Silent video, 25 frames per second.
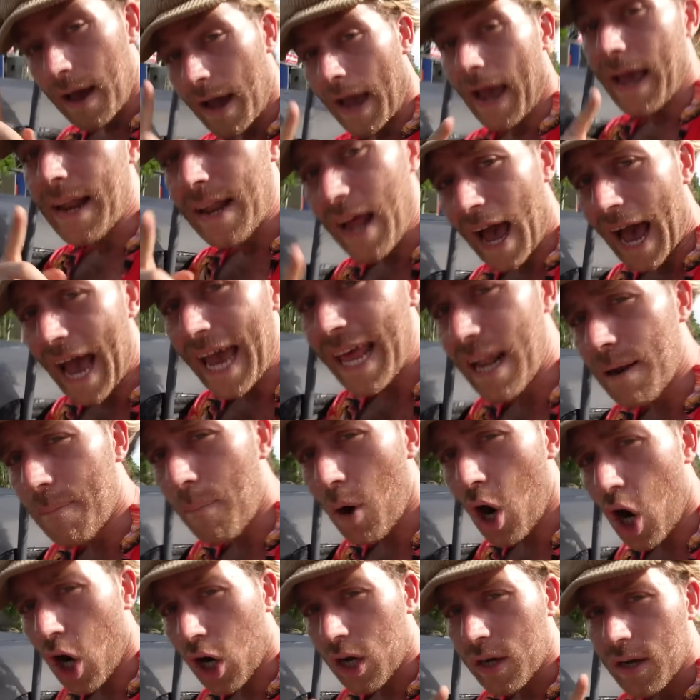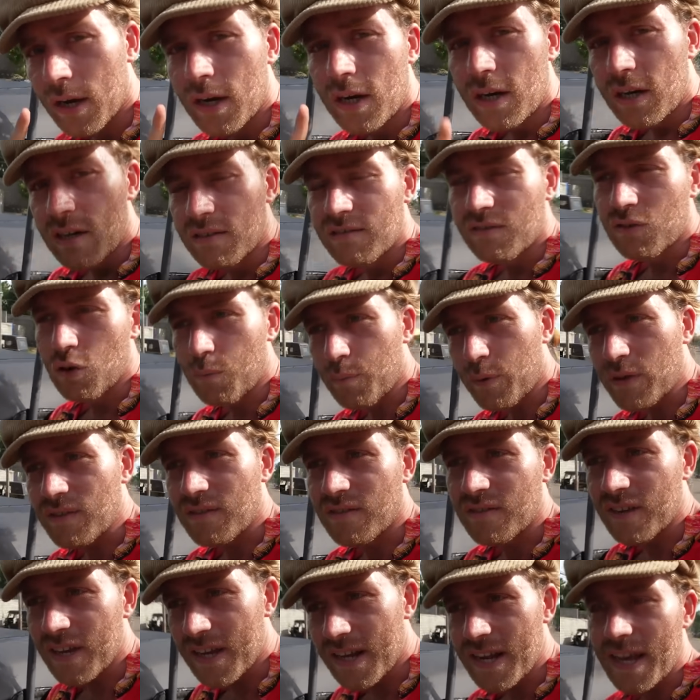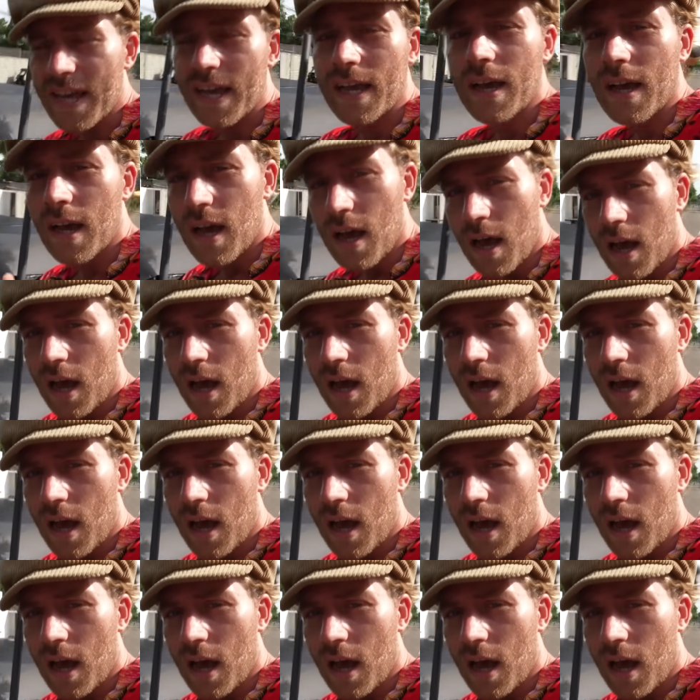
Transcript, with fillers: And Heidelberg, super scenic,